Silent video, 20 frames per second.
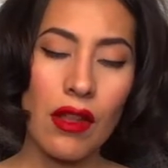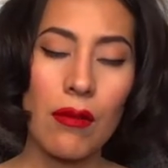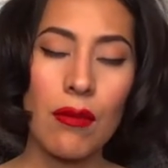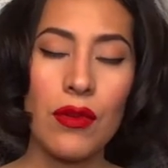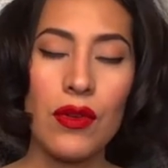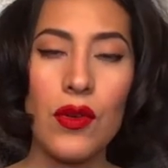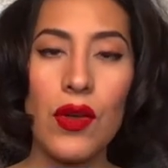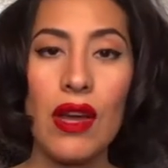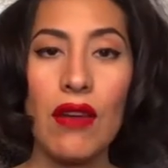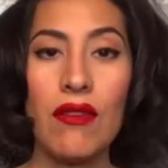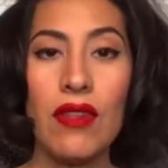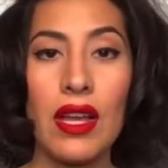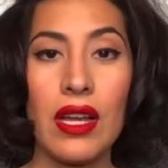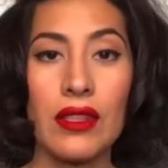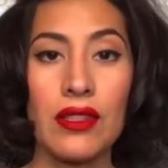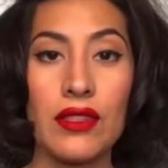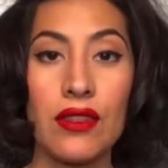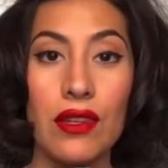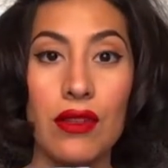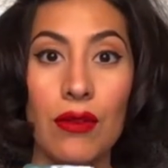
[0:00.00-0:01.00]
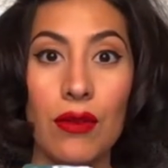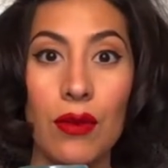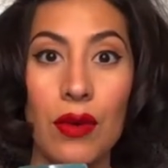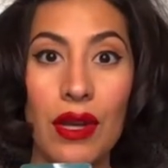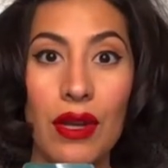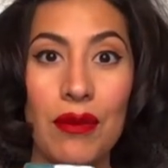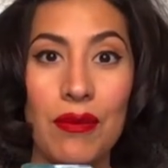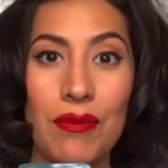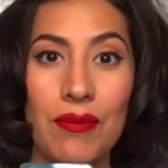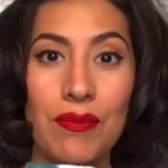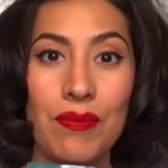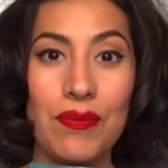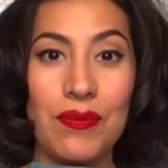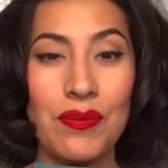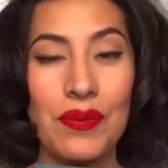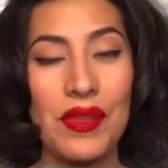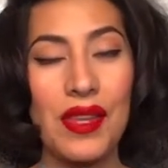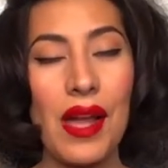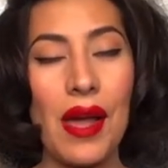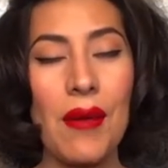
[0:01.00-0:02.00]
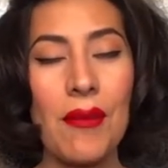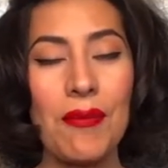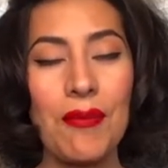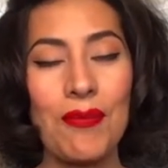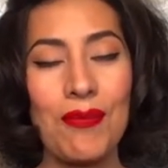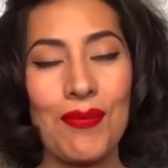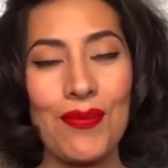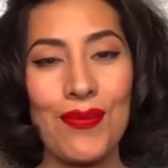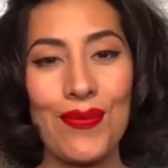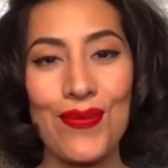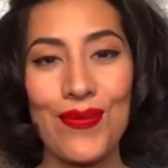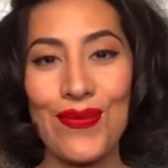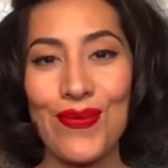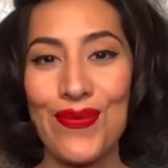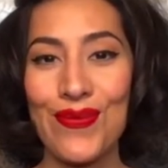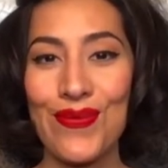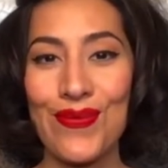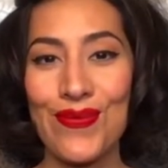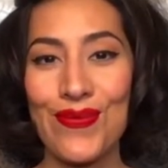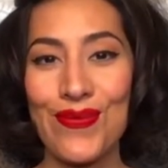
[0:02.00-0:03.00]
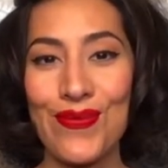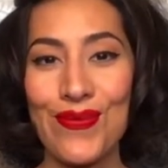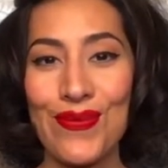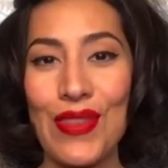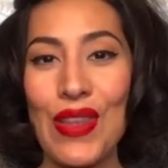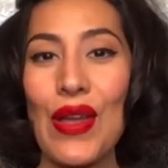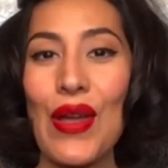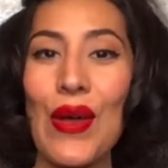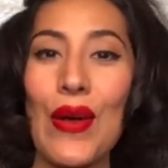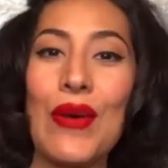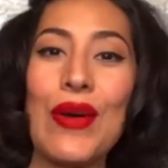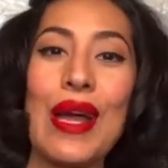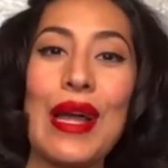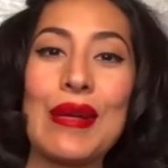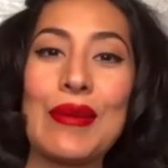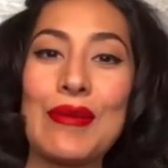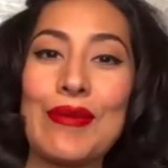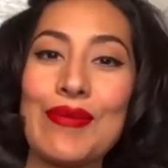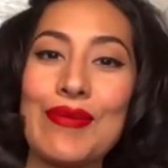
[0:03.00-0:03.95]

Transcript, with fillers: But you have the answer either way. Okay? Okay.